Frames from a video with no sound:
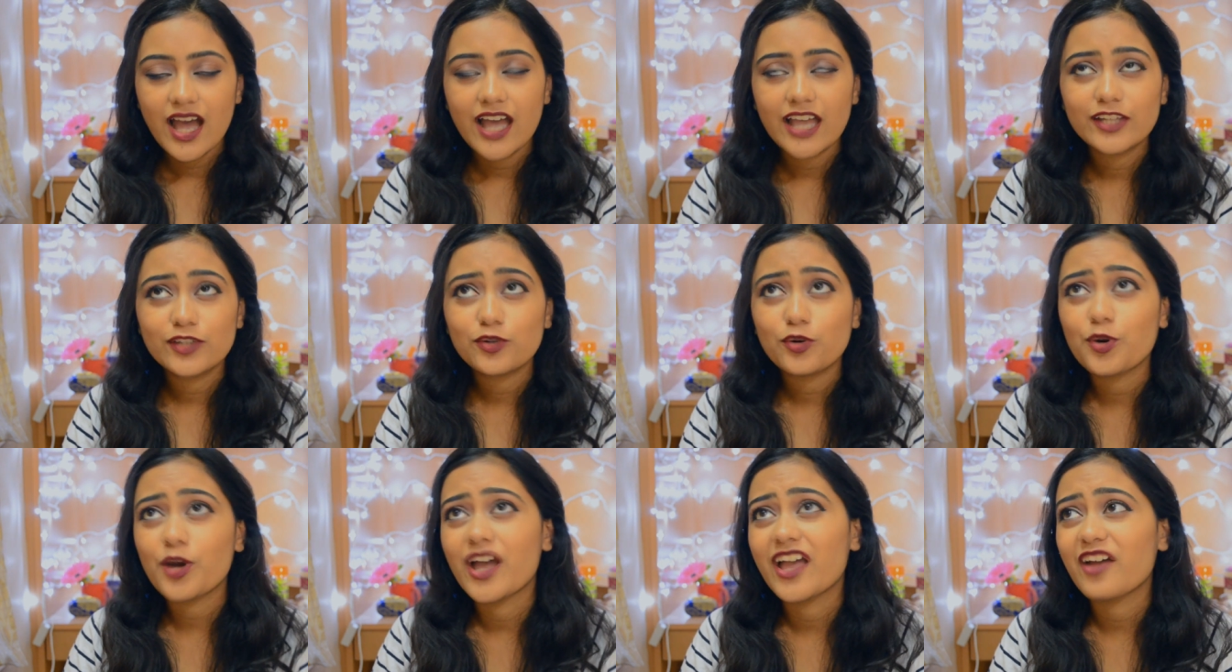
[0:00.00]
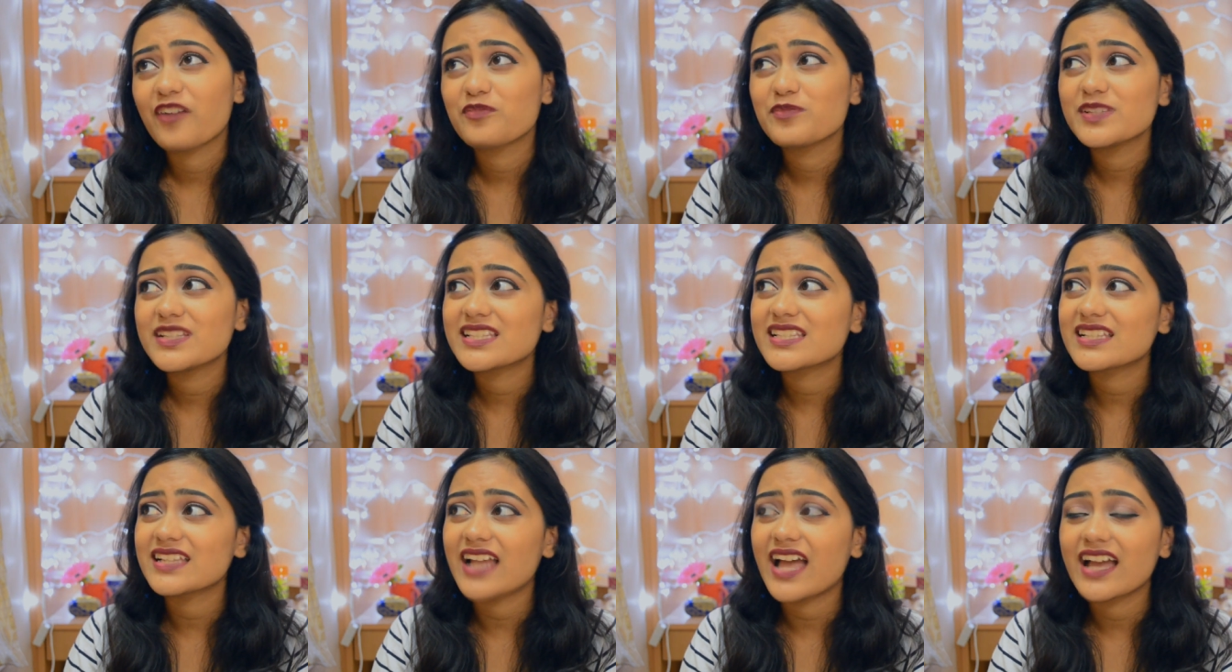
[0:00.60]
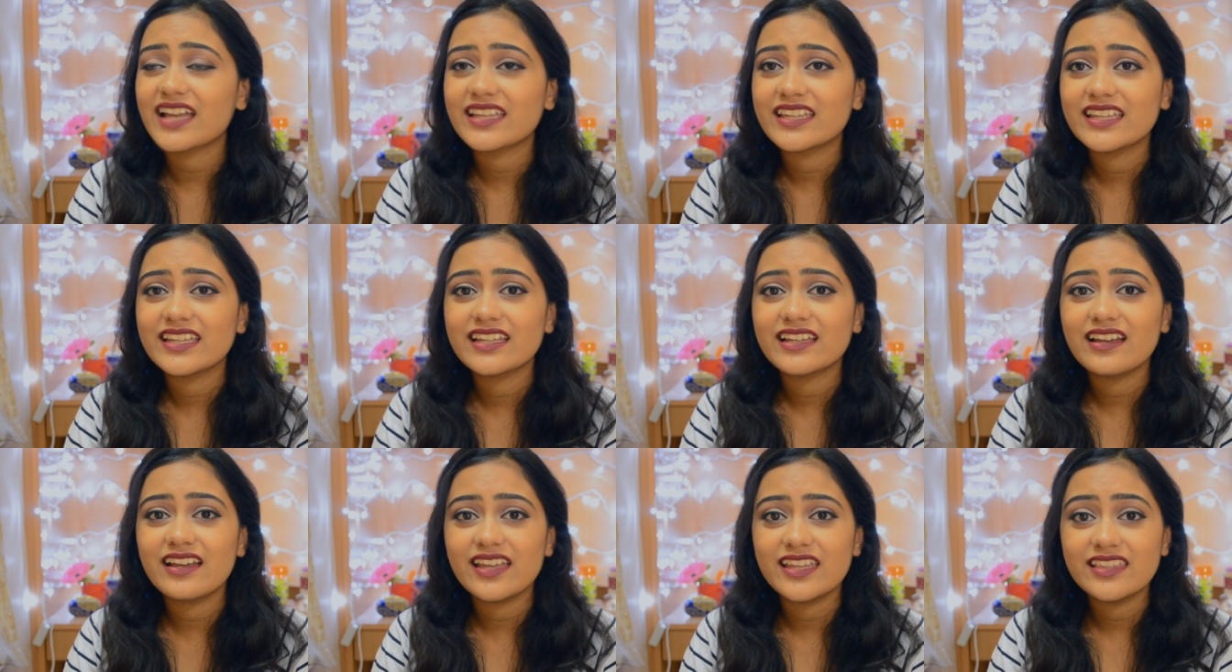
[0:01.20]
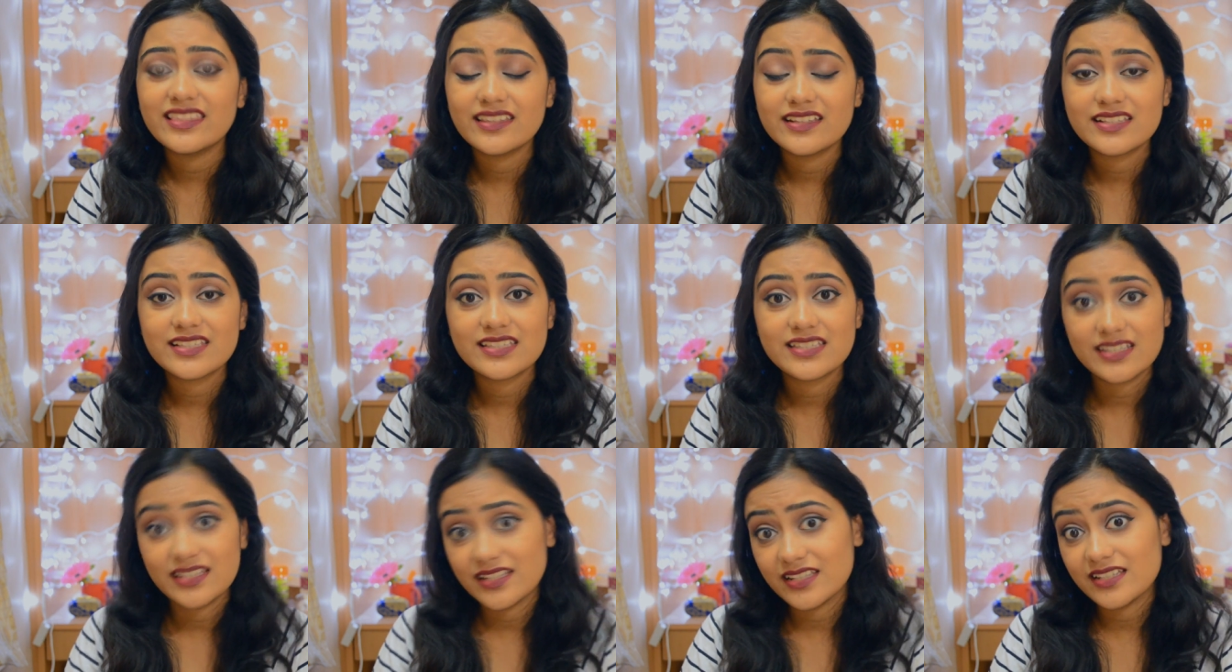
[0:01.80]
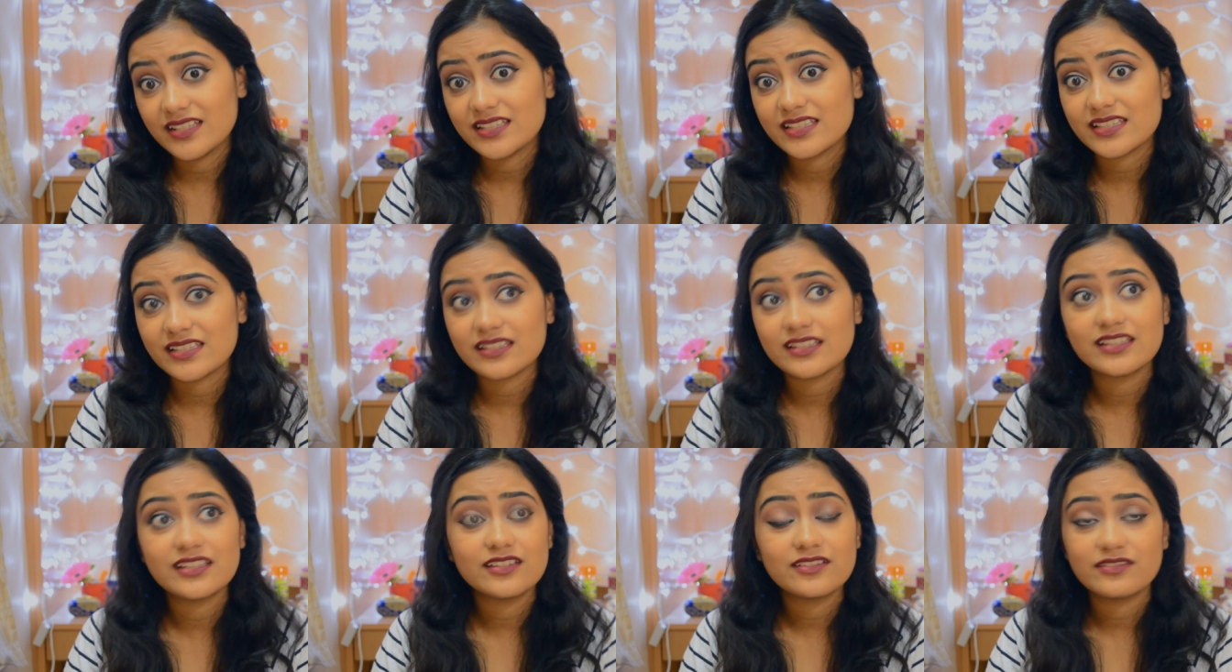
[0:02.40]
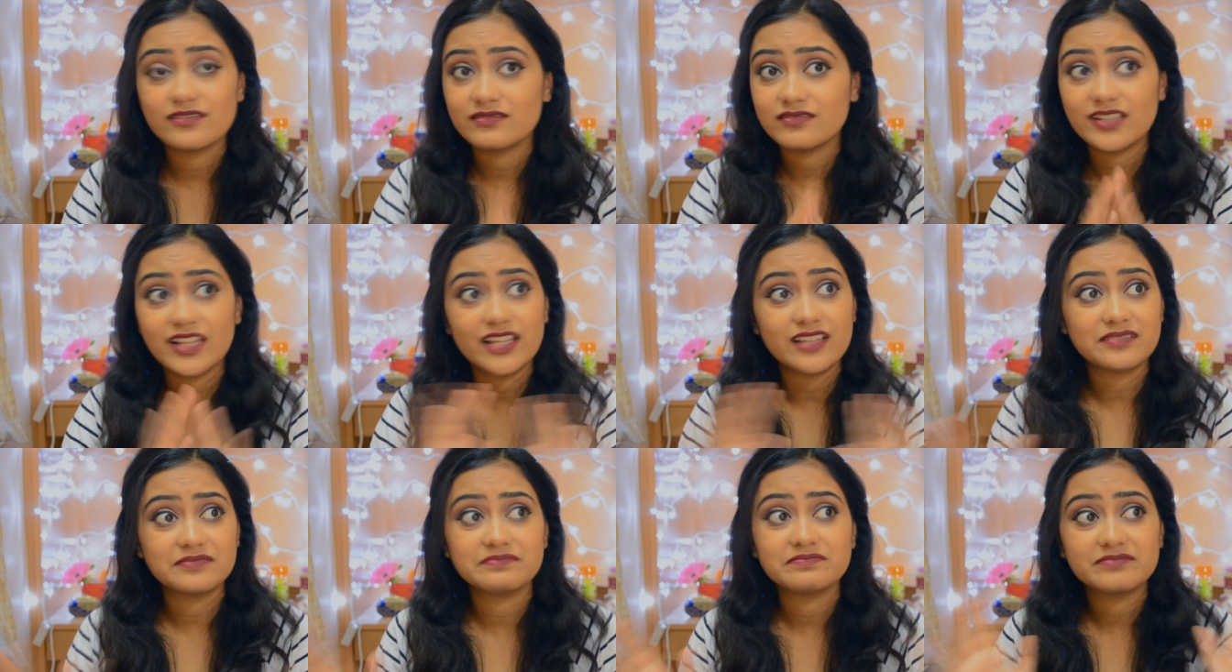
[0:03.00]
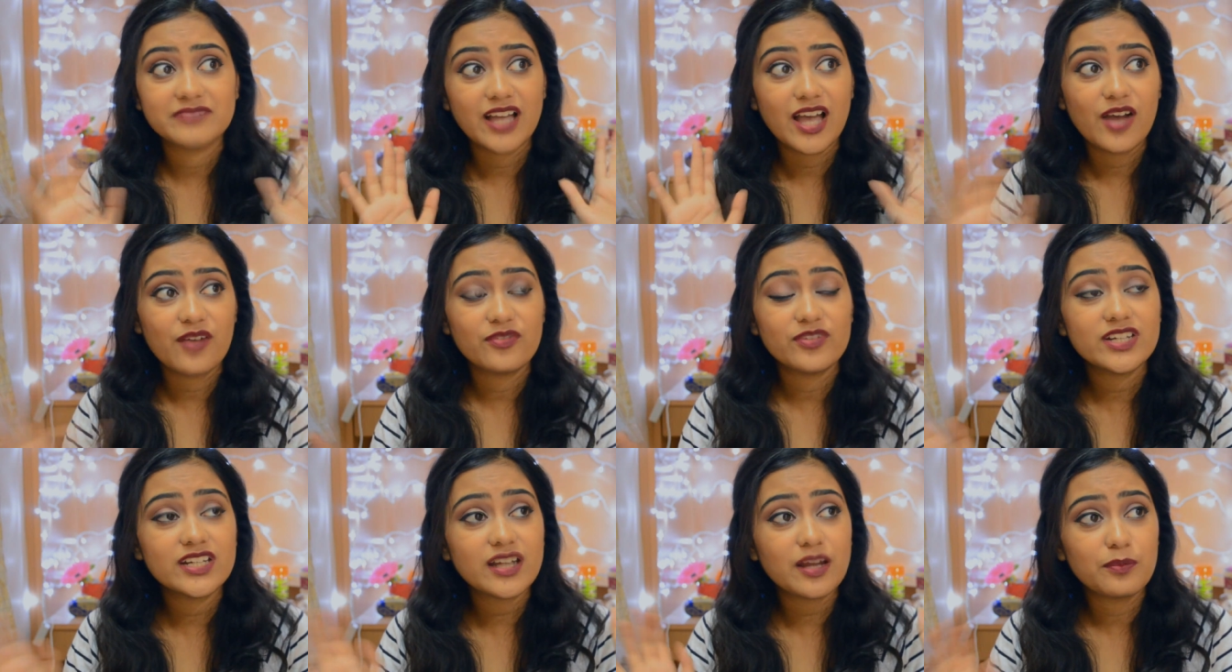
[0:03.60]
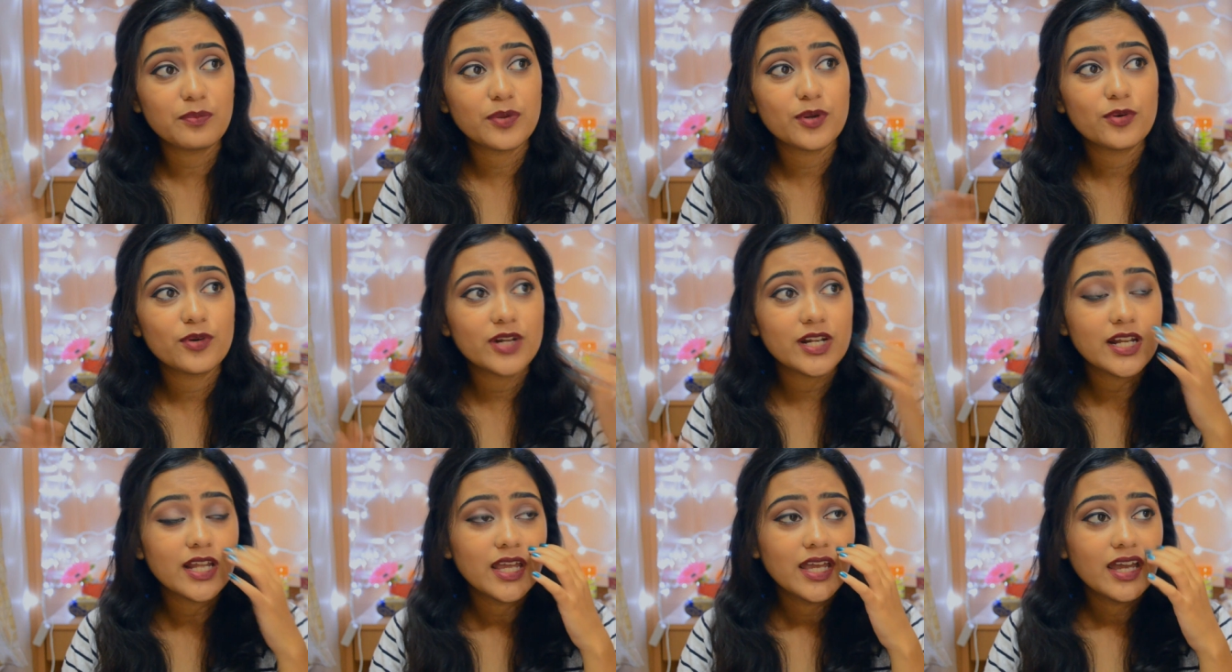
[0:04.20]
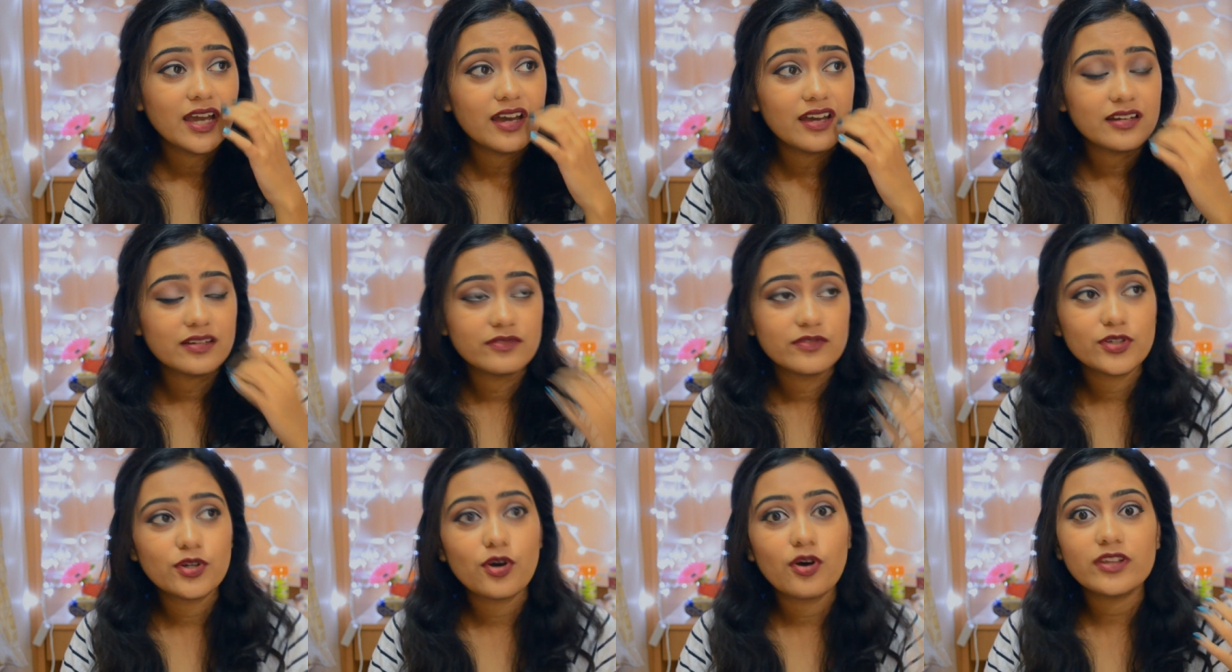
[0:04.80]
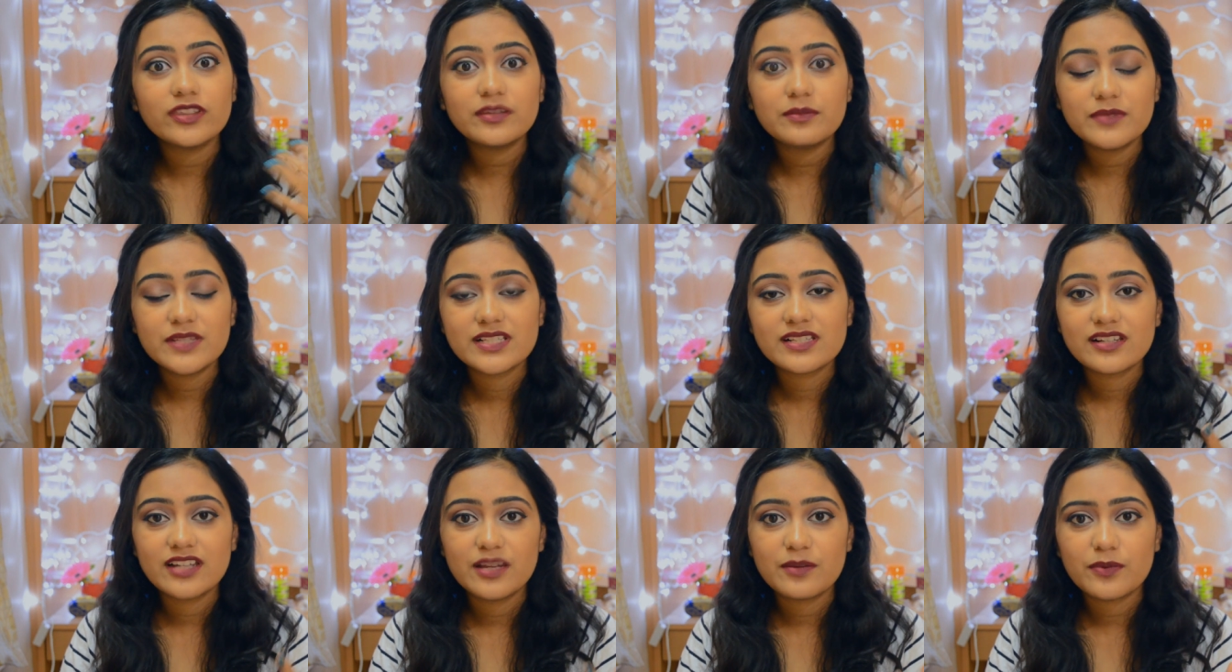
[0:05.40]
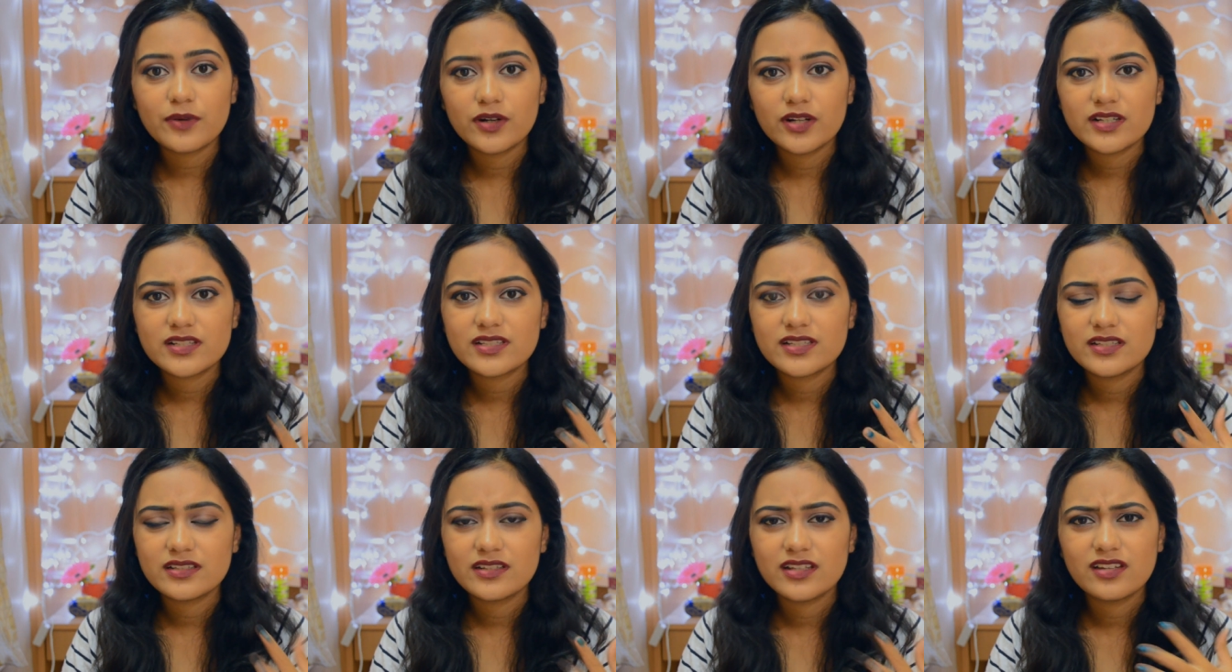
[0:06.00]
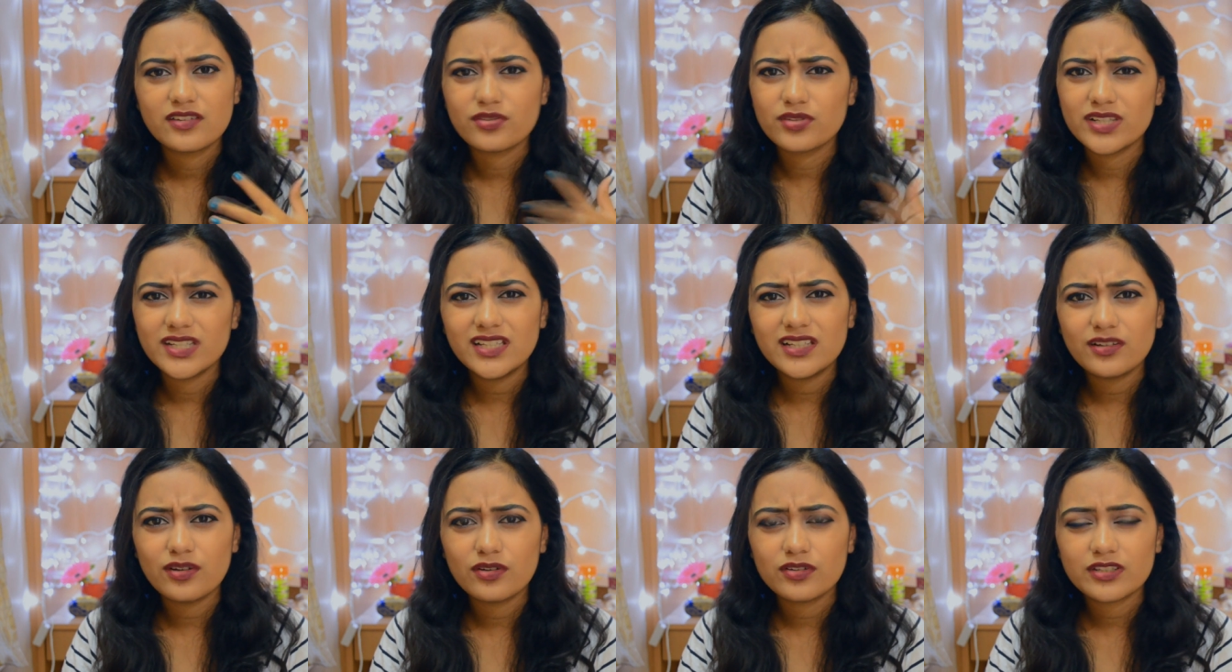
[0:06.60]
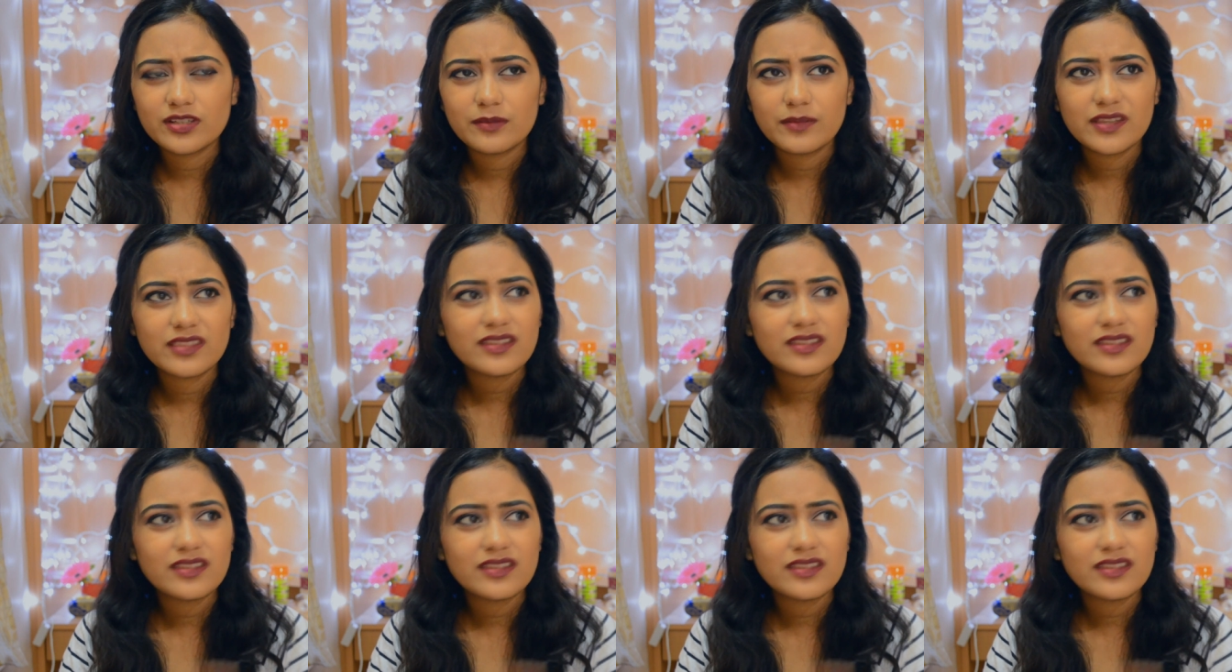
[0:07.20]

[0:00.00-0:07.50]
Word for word: I know I have been slacking in this series in like I haven't uploaded a review on the Miss Claire products in a really long time.